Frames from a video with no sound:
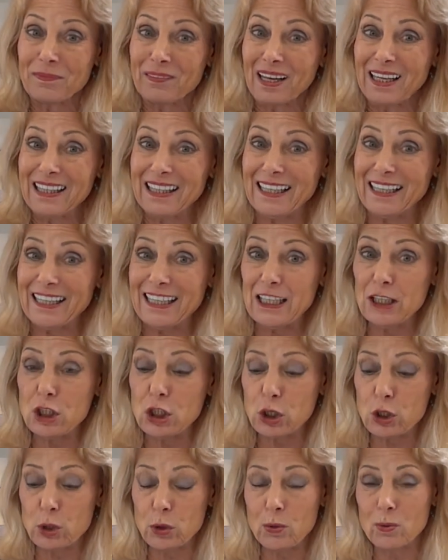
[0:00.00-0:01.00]
lead
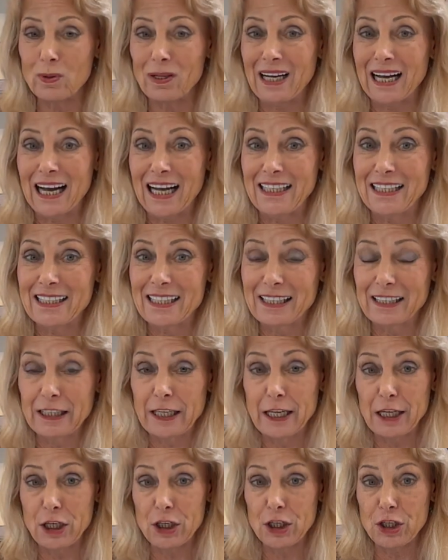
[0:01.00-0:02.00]
to
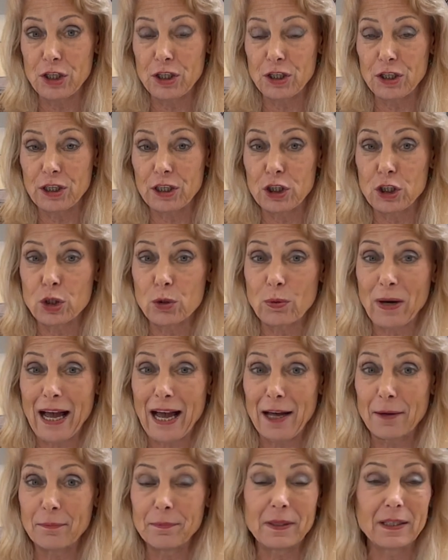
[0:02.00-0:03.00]
isolation,
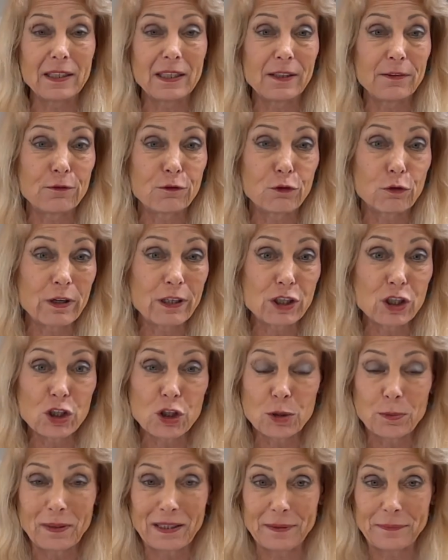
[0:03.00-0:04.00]
entrapment,
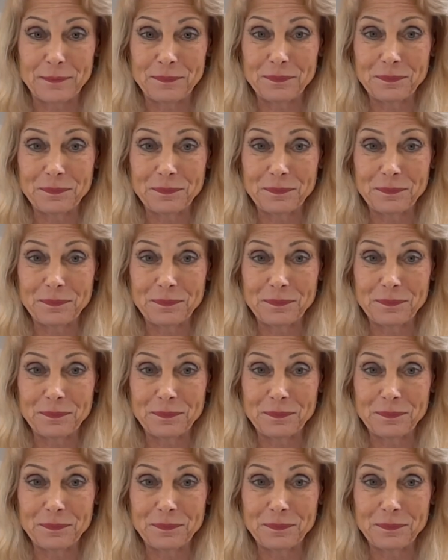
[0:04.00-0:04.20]
infringement,